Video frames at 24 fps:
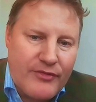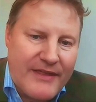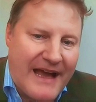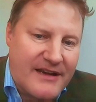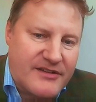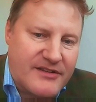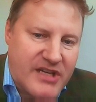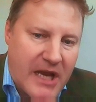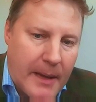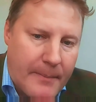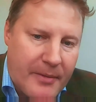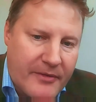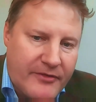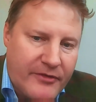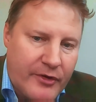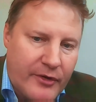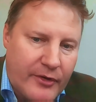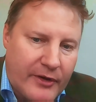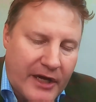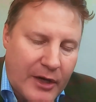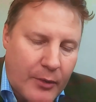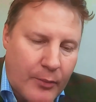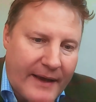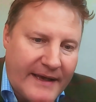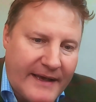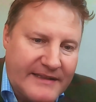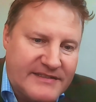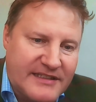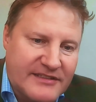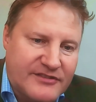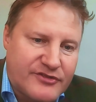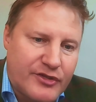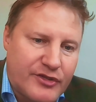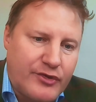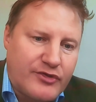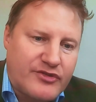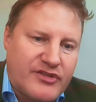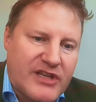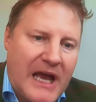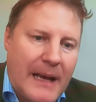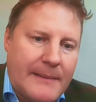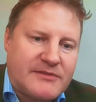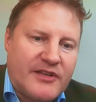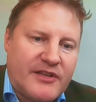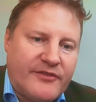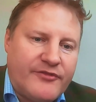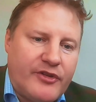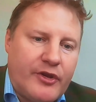we're not that type of nuclear waste. There's two
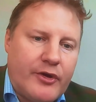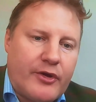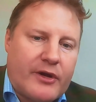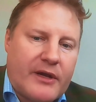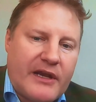types